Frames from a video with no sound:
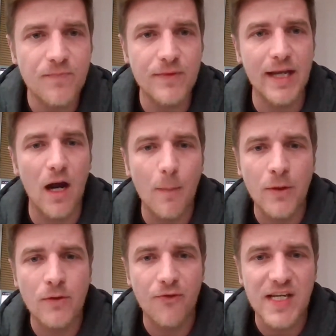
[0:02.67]
they hop
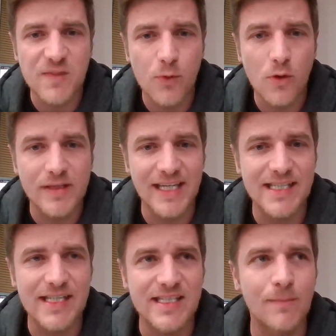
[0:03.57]
on facebook they
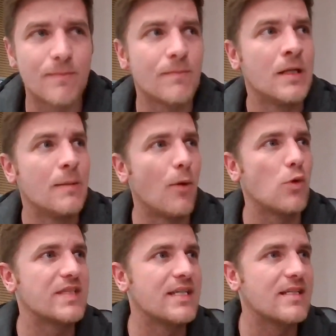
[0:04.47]
see some
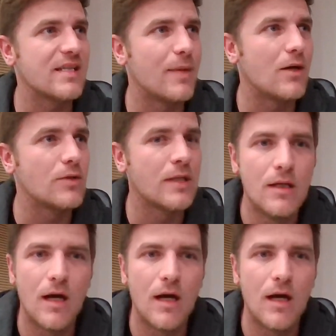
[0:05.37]
postings about